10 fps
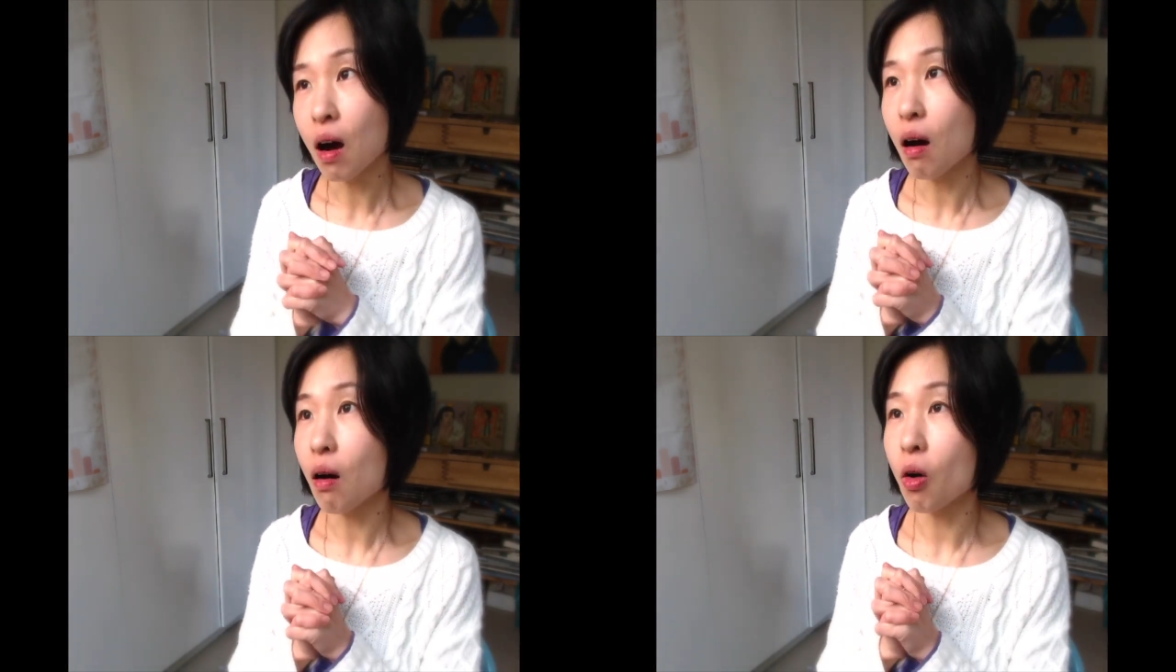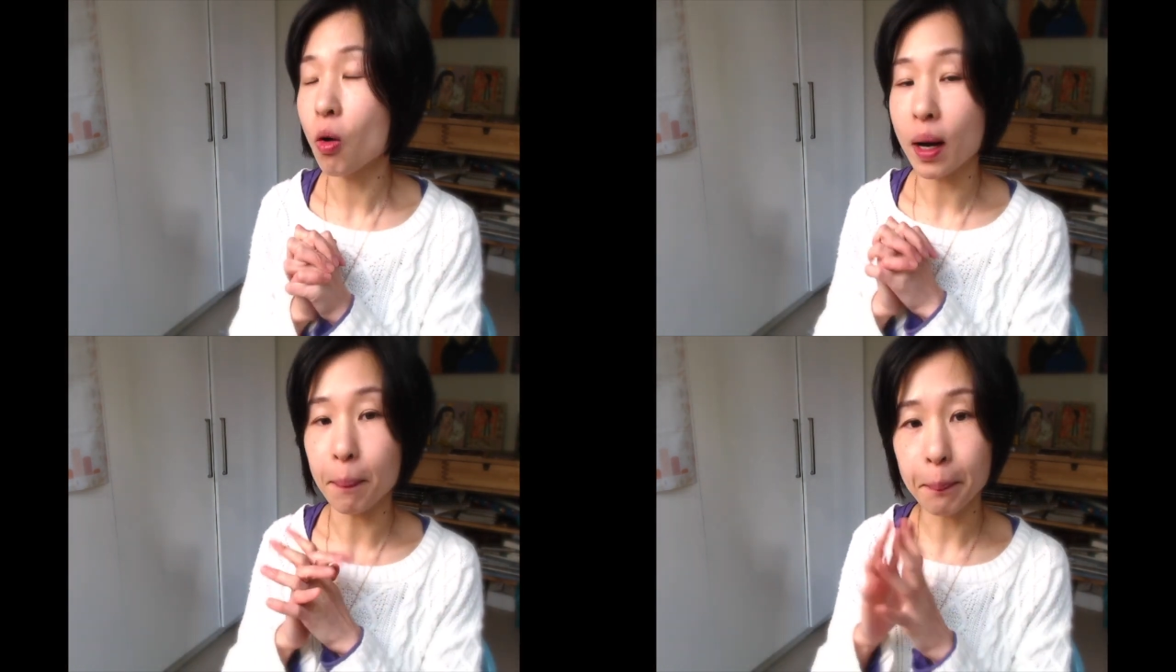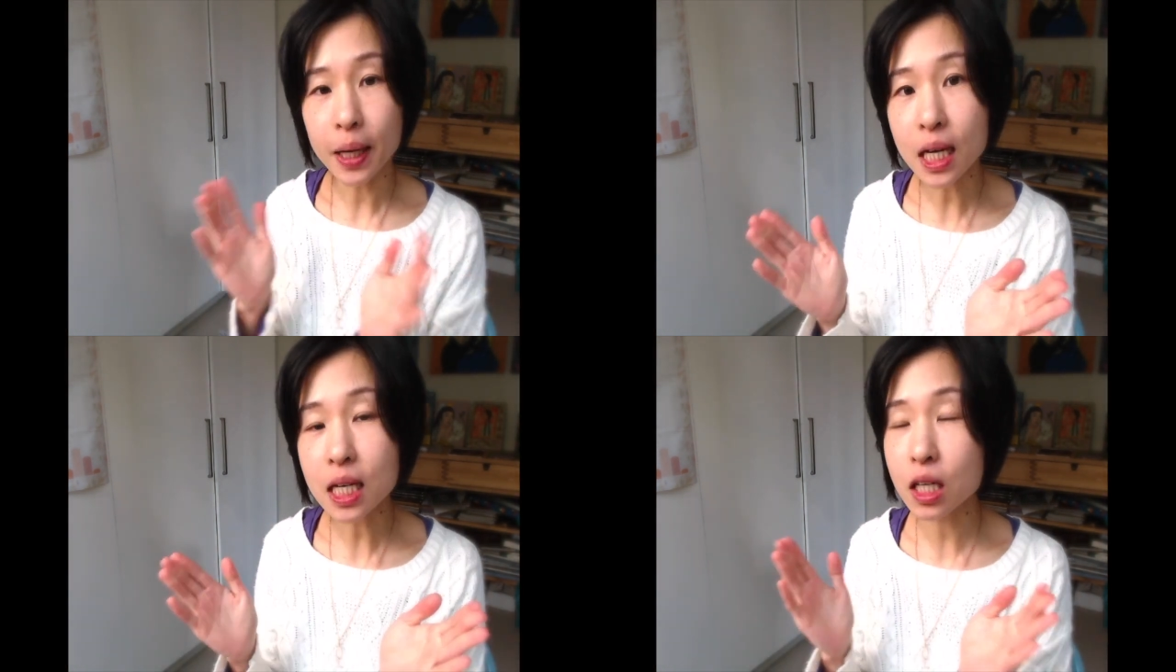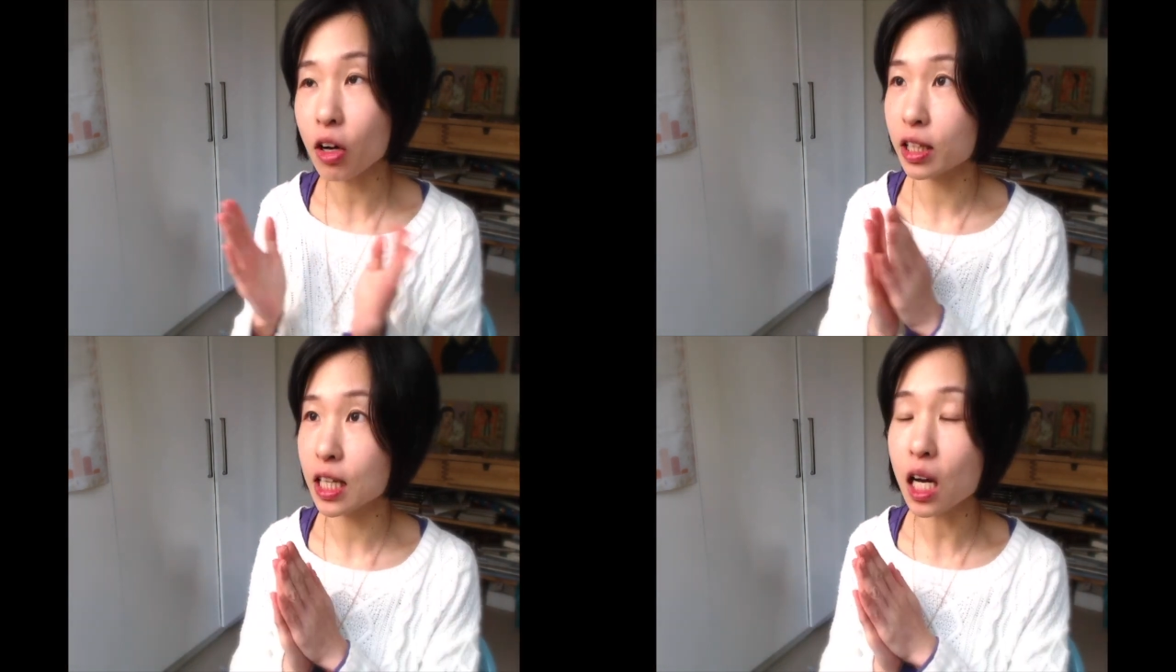or pink,
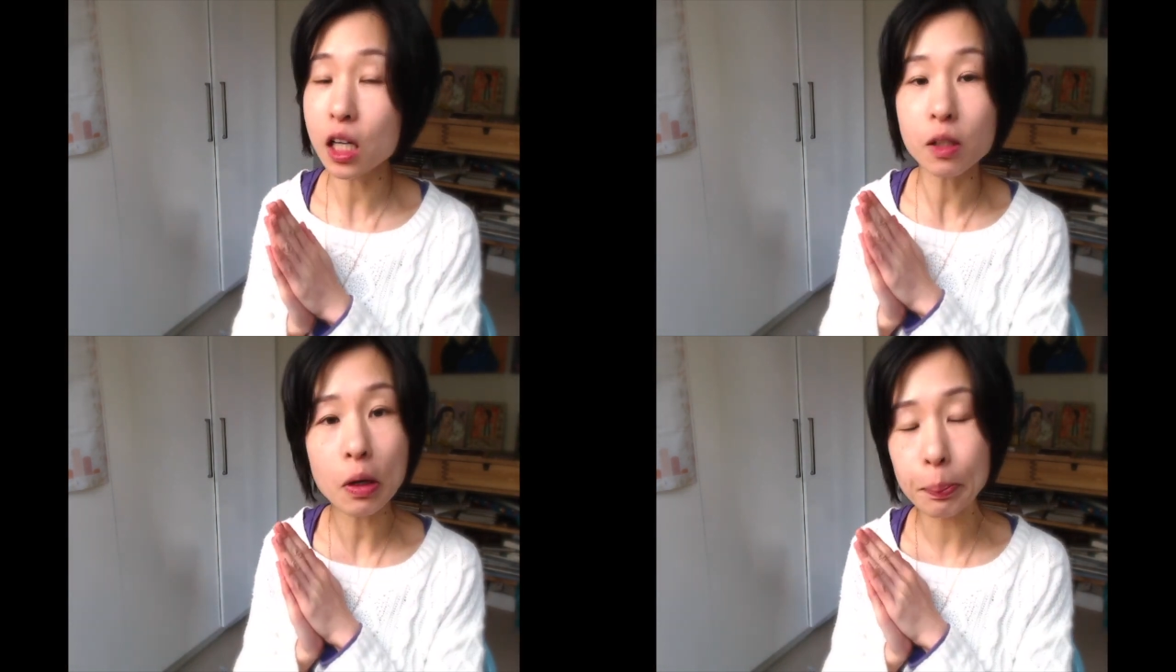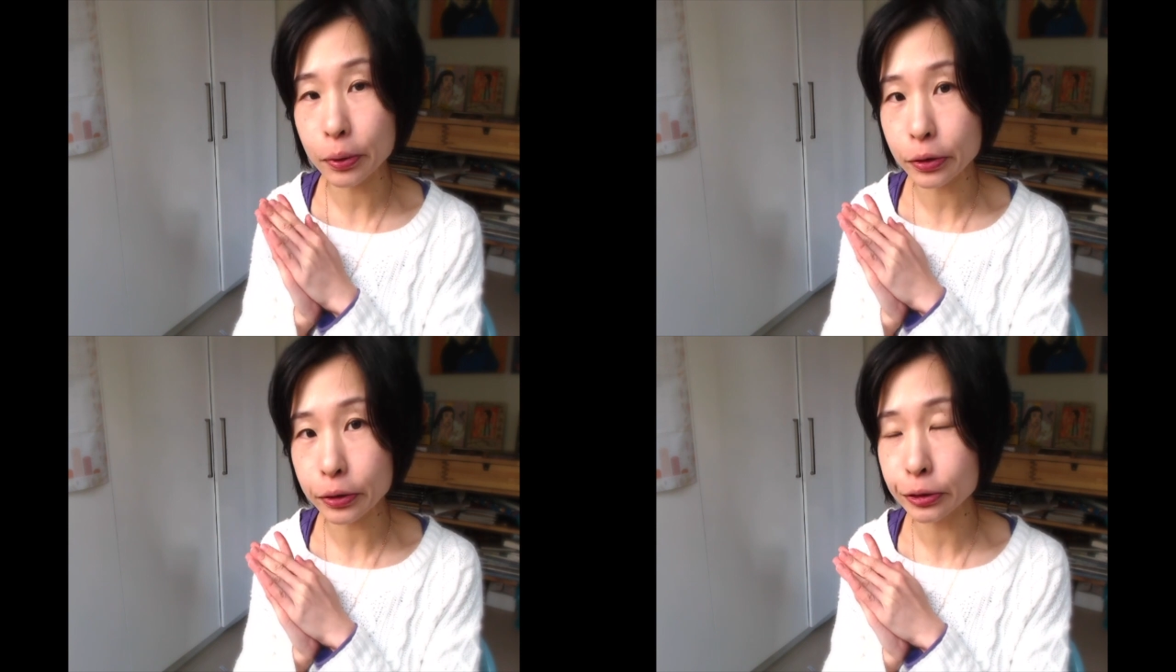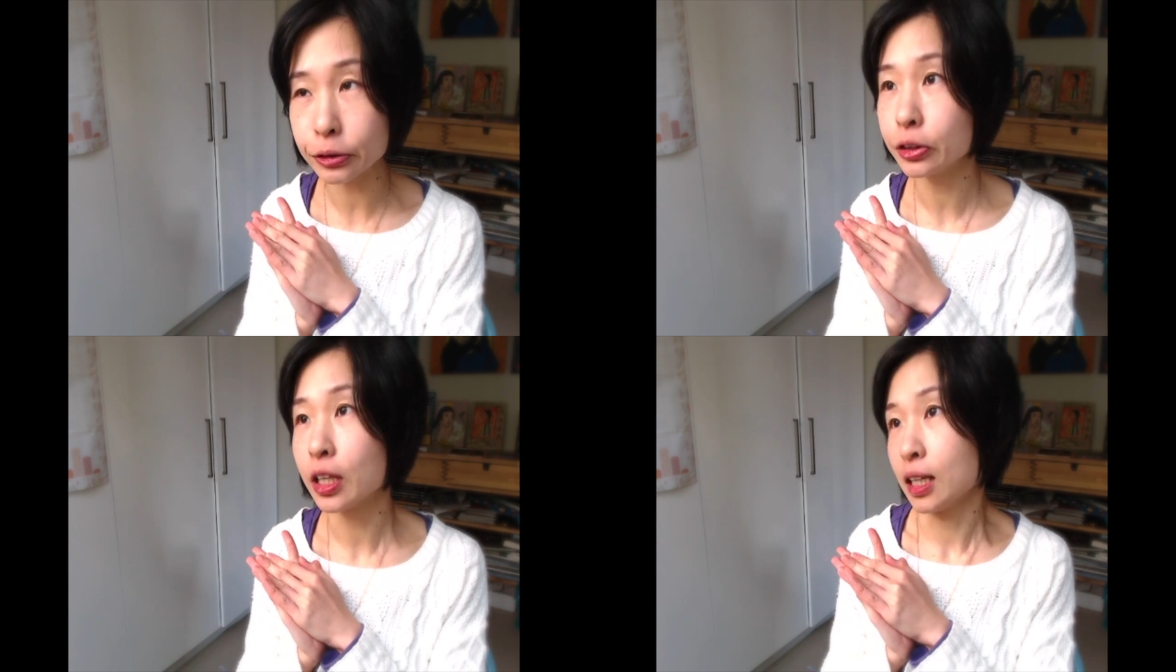or yellow, or blue,